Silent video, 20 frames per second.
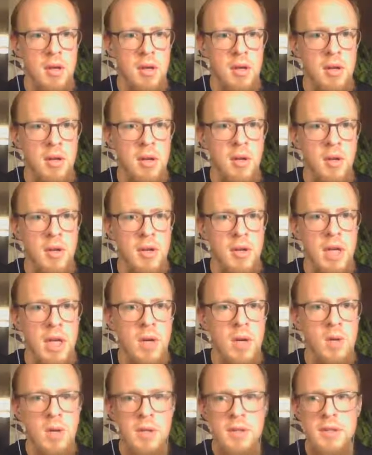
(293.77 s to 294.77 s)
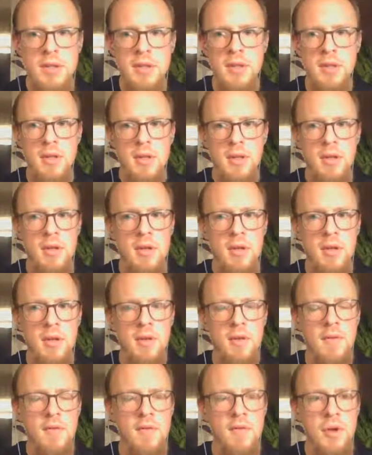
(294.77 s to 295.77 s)
colon equals
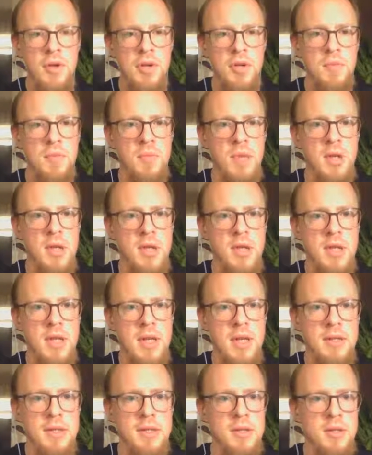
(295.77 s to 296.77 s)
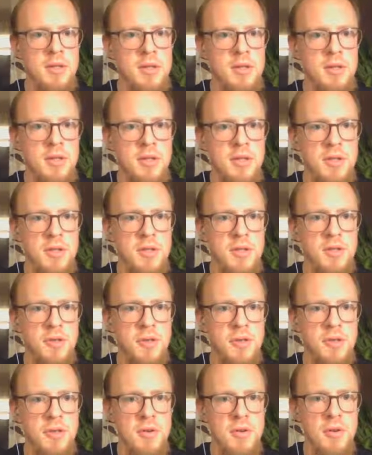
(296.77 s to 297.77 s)
version, because that's just
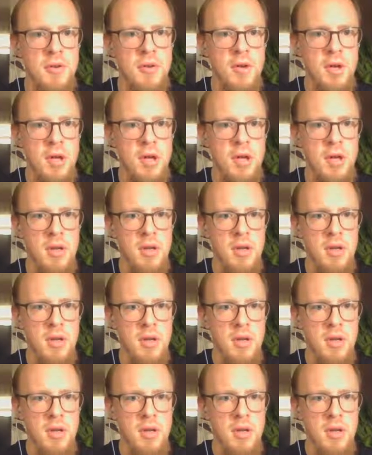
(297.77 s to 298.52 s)
shorter, and